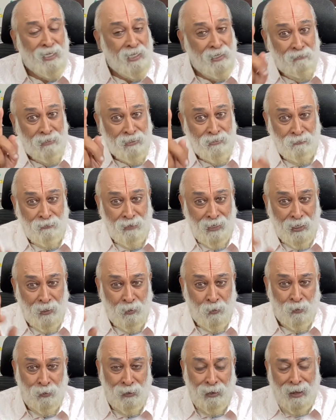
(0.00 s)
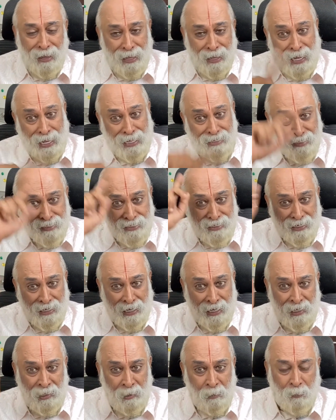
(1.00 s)
He was very good as he
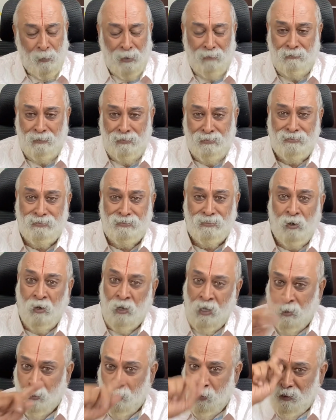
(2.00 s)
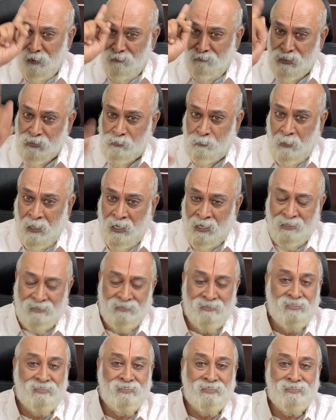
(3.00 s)
gained powers on account of his
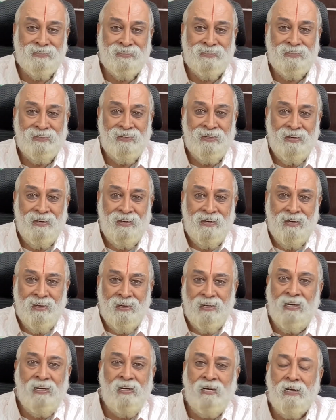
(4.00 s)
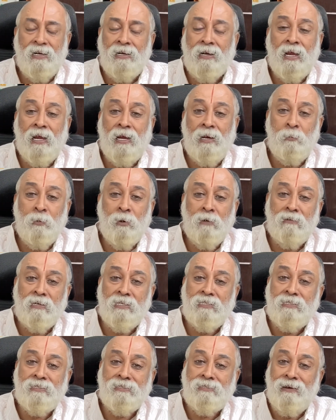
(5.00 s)
penance. He didn't gain
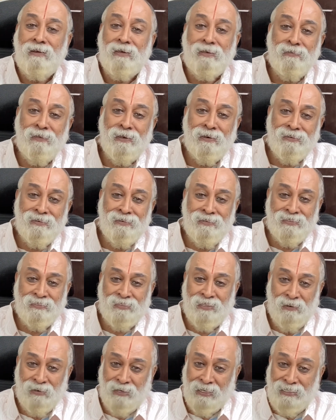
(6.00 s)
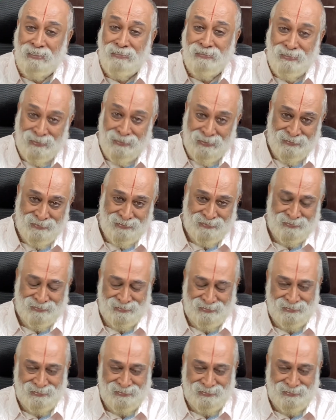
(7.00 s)
power just like that. It's not easy.